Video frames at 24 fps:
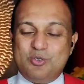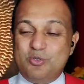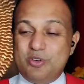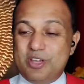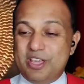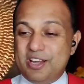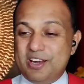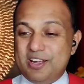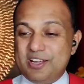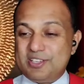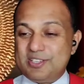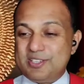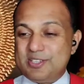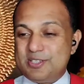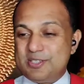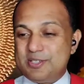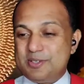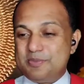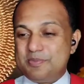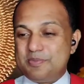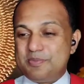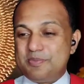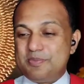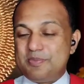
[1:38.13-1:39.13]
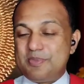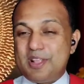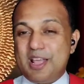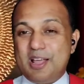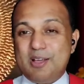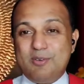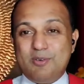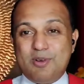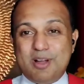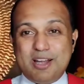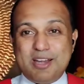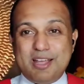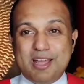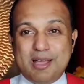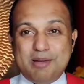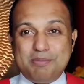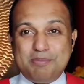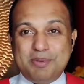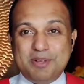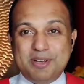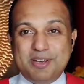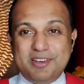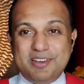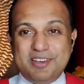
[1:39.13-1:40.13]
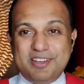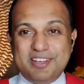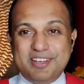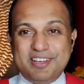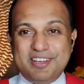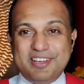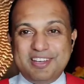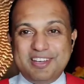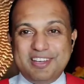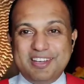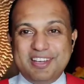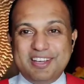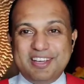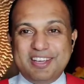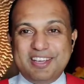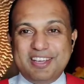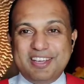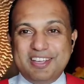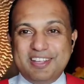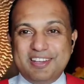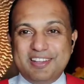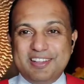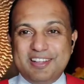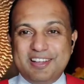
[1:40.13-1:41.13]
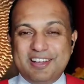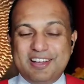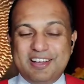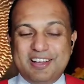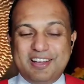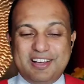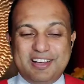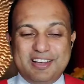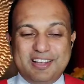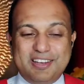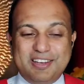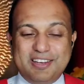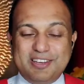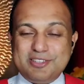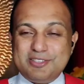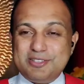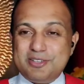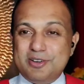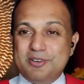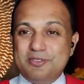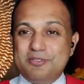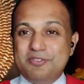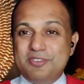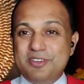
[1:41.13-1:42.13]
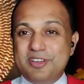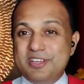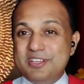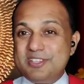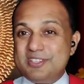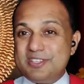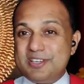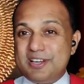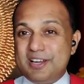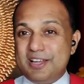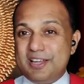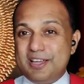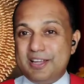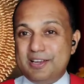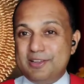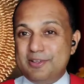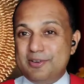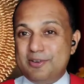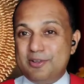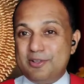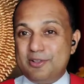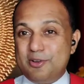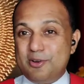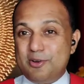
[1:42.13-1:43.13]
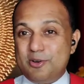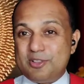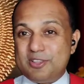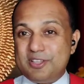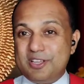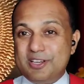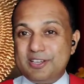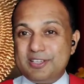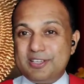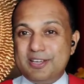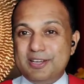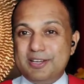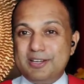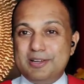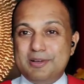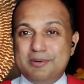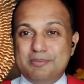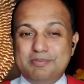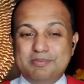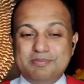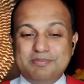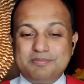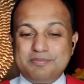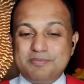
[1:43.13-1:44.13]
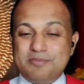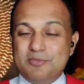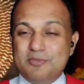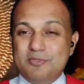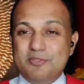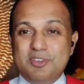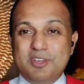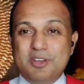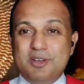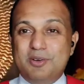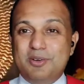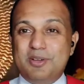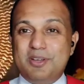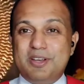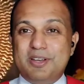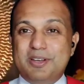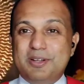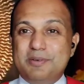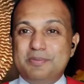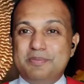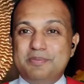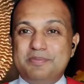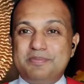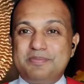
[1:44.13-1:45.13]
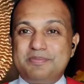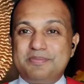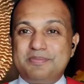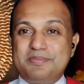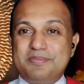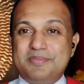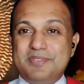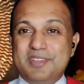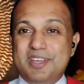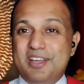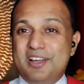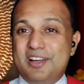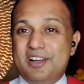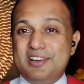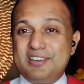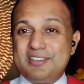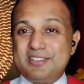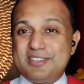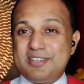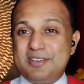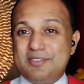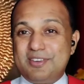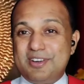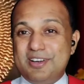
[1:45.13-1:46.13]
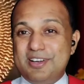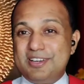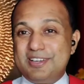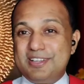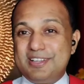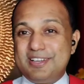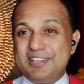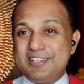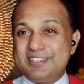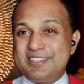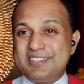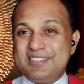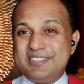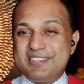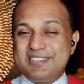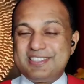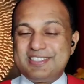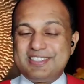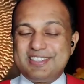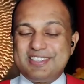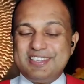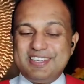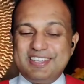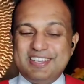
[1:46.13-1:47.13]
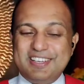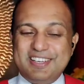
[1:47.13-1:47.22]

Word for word: Whereas what happened in the nation of Israel, you know, the northern kingdom, we know it they had several dynasties